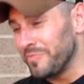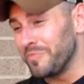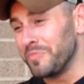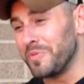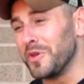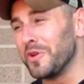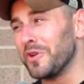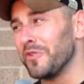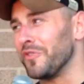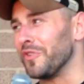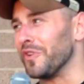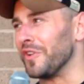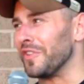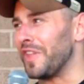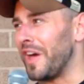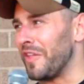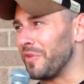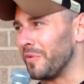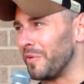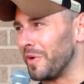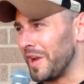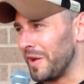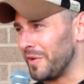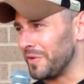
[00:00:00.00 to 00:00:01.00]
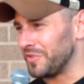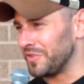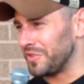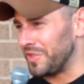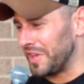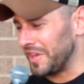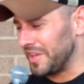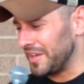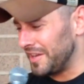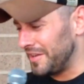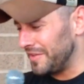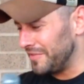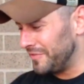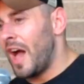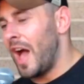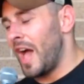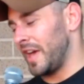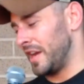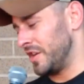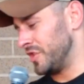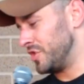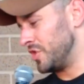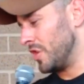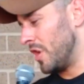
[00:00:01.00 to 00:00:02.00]
Beautiful, not the one I was thinking of. I
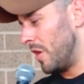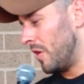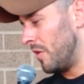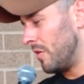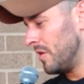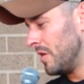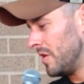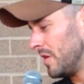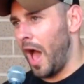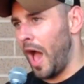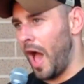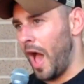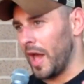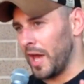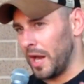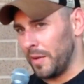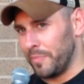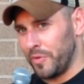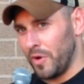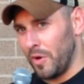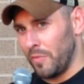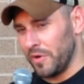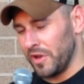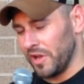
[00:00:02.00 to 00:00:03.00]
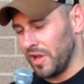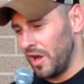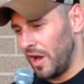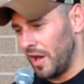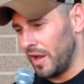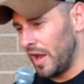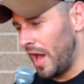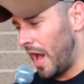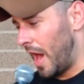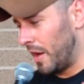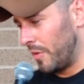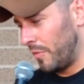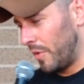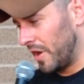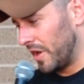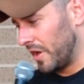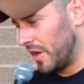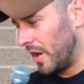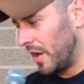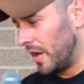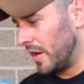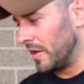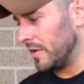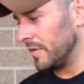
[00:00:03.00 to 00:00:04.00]
got a show. I got a promo to cut. I don't want to
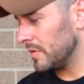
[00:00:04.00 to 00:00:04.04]
cut it.